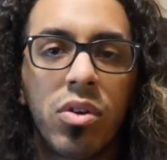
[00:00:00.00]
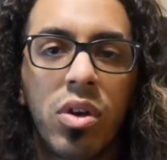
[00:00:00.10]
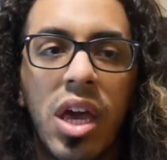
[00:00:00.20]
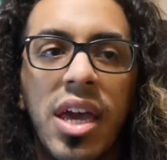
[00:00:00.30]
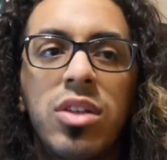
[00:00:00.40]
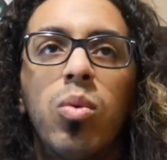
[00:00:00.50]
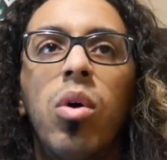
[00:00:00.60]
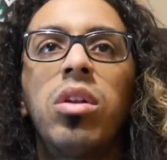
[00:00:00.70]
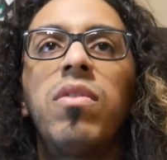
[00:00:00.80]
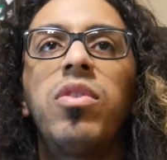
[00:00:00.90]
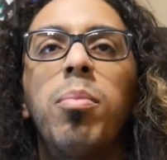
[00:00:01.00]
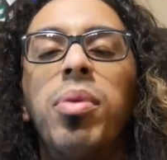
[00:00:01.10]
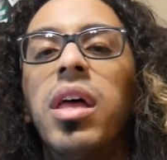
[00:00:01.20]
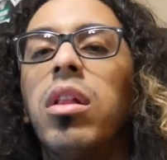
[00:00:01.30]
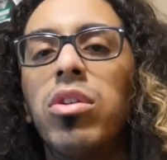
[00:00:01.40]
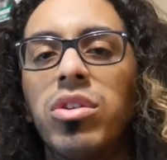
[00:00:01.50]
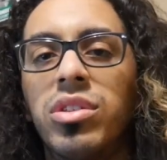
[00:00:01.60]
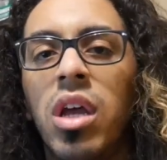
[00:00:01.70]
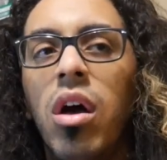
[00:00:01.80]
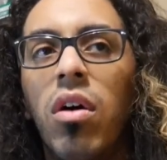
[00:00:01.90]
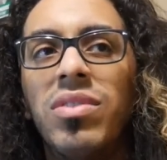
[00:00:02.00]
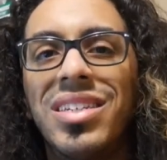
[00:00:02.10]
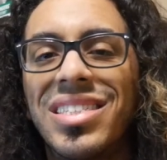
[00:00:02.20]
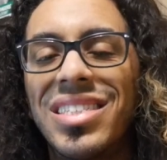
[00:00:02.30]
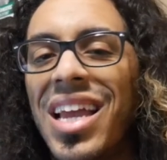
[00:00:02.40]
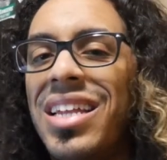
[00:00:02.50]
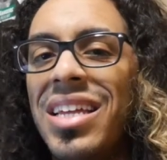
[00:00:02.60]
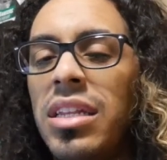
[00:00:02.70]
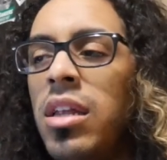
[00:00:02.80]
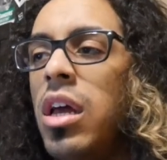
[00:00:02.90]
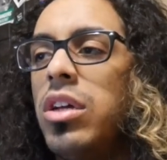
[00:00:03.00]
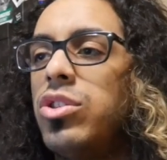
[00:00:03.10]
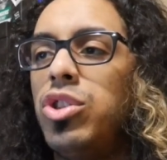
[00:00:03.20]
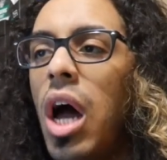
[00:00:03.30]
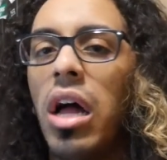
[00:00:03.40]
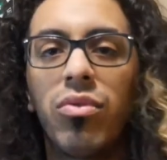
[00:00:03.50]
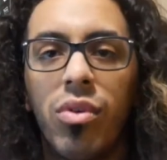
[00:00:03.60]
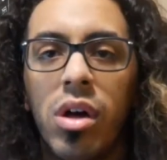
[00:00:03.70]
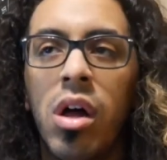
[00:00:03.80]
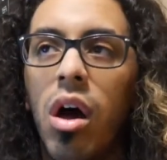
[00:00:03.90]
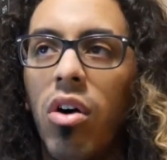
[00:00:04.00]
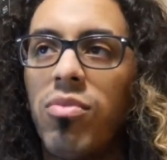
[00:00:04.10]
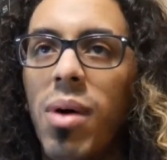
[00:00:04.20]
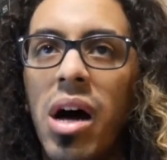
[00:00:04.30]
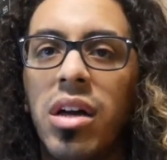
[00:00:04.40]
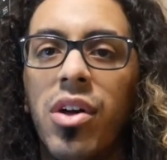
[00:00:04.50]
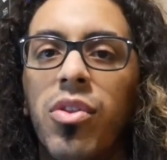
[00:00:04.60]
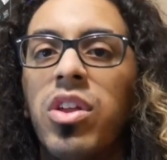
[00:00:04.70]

Okay, it's one of the pillars of the seinen genre of manga.